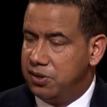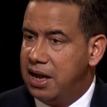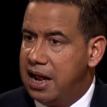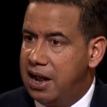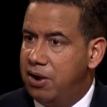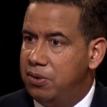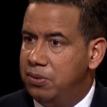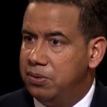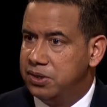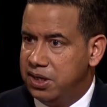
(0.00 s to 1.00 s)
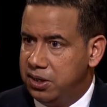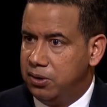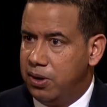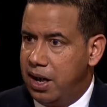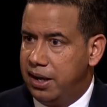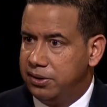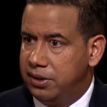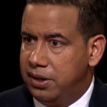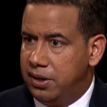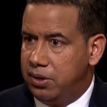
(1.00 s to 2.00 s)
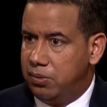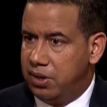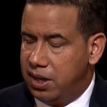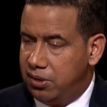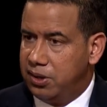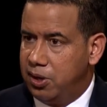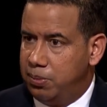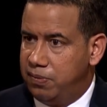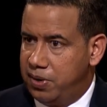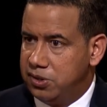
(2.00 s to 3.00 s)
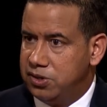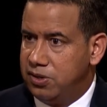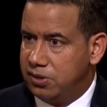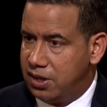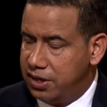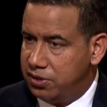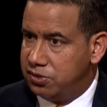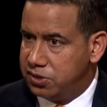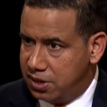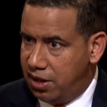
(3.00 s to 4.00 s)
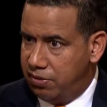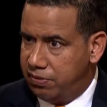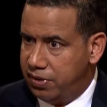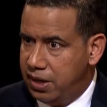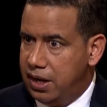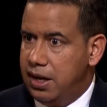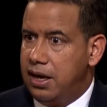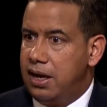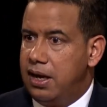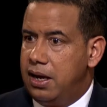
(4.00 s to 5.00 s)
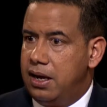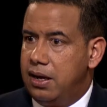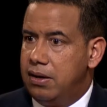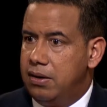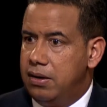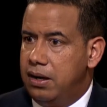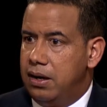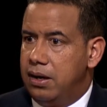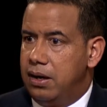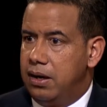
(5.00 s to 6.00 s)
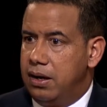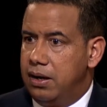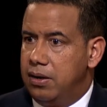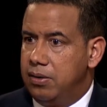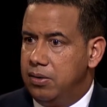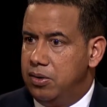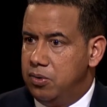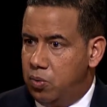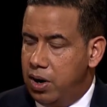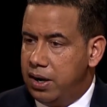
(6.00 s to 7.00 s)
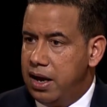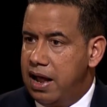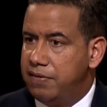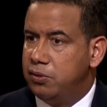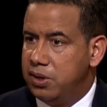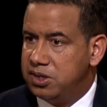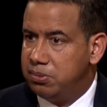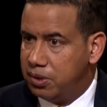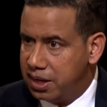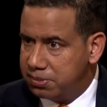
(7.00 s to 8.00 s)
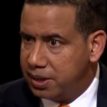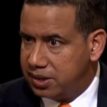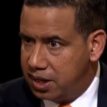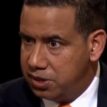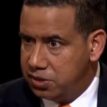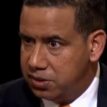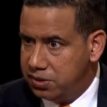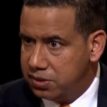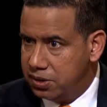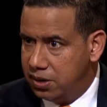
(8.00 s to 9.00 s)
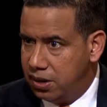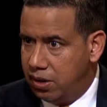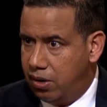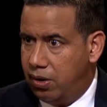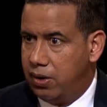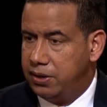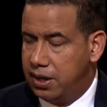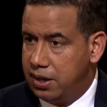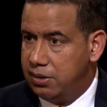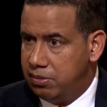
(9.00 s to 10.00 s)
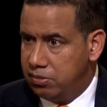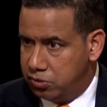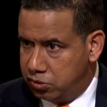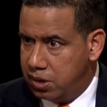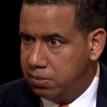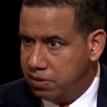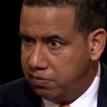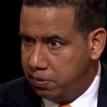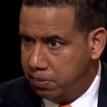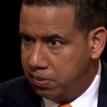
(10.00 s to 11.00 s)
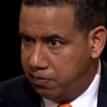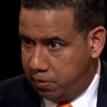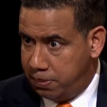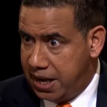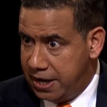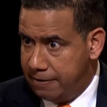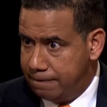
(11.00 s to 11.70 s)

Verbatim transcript: on how to interact with healthcare professionals like yourself in, one, having reasonable expectations on getting treatment for, for pain,